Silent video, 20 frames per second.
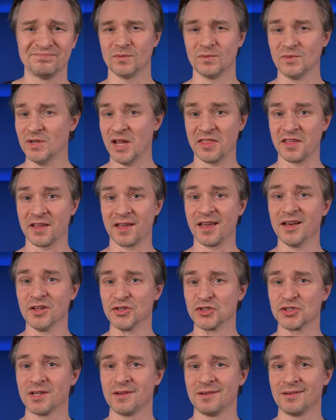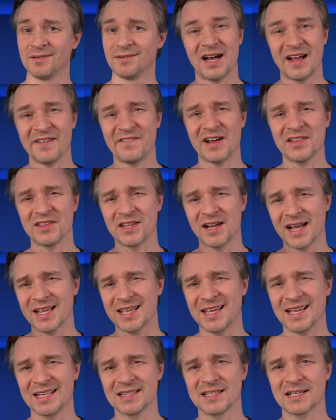Nothing else. I found that I
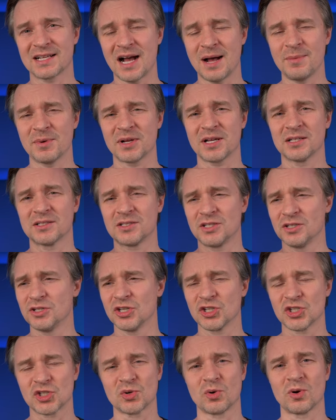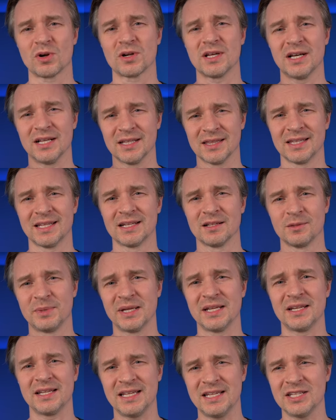could get the Comica to distort a little
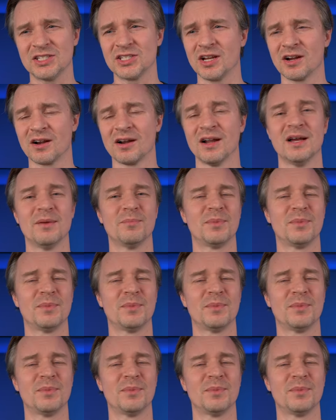bit easier,